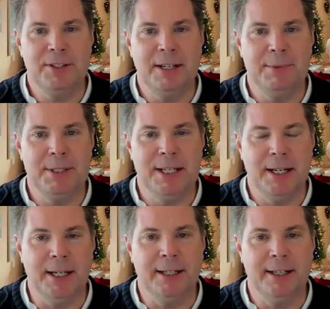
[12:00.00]
I went to
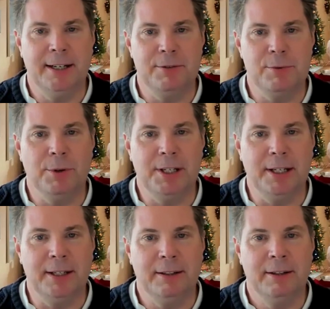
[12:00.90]
Entertainment Tonight and I was
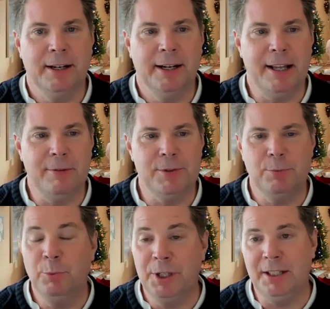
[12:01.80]
working, and that
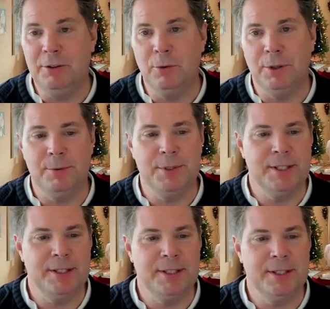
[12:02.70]
was really cool. It
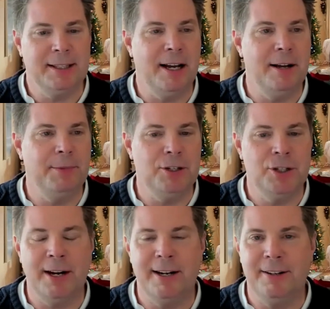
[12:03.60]
was at the
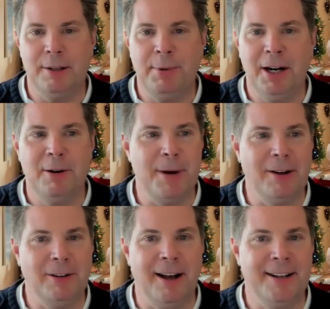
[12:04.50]
time they shot it on the
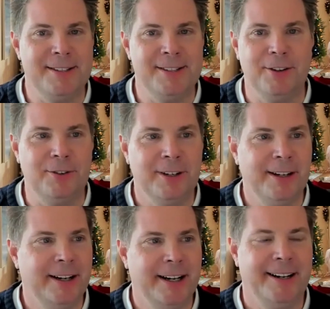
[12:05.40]
Paramount lot.
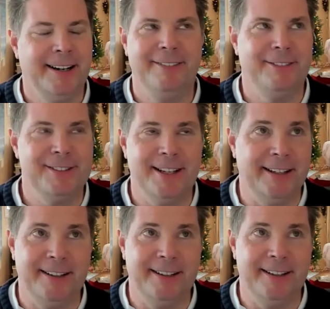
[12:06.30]
So it
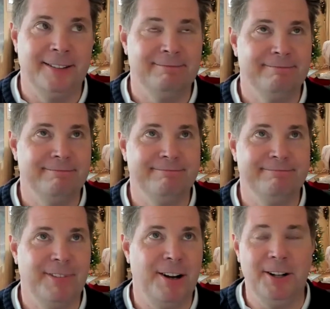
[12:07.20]
was like
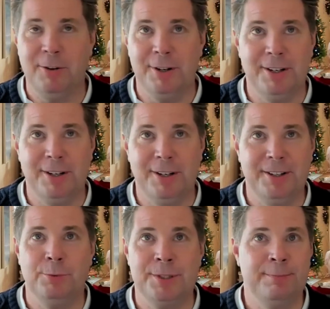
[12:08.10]
all I wanted
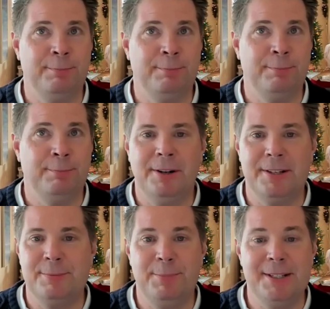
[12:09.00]
to do was be a
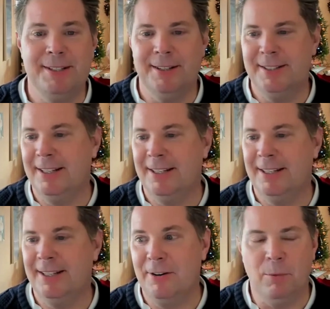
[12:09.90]
part of this
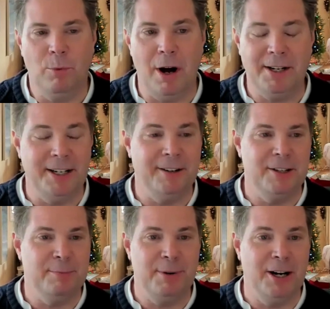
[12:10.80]
business. And now I'm like
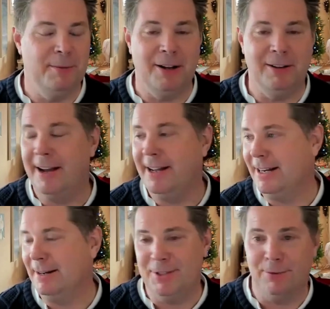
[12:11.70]
walking onto the Paramount
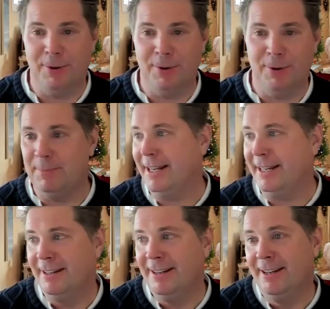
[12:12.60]
lot and I'm surrounded
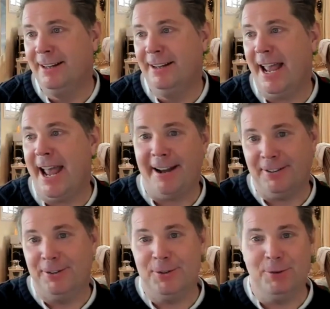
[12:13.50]
by like
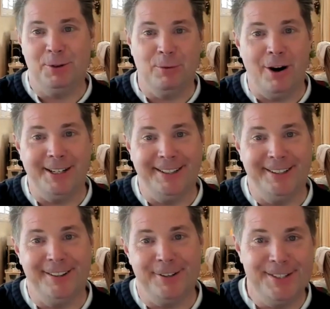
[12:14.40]
actors who are
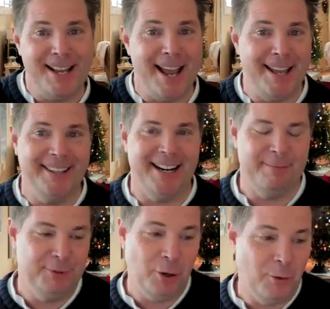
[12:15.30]
walking to their set
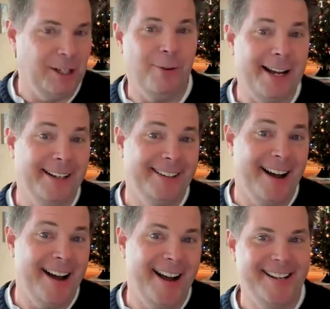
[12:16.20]
that I totally
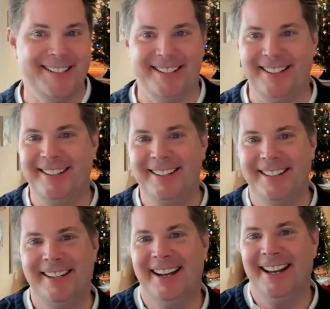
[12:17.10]
recognize. And
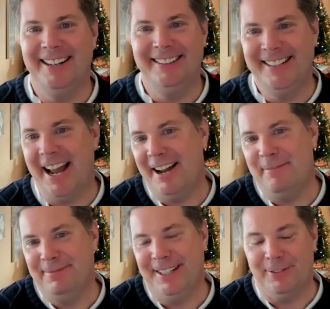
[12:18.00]

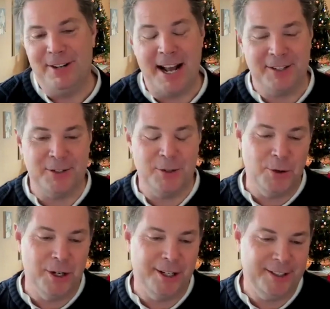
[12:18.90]
I'm,
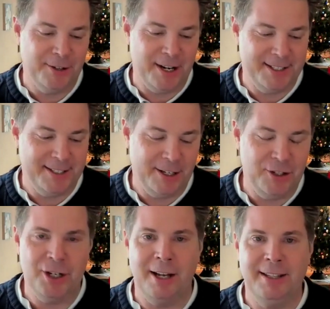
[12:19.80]
next door to
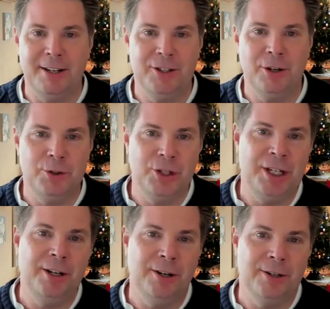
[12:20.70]
us, they shot that show
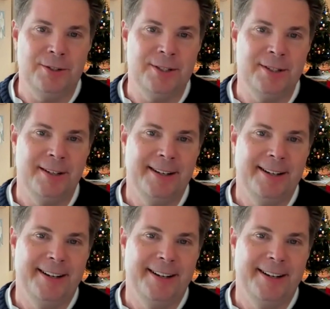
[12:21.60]
Cheers.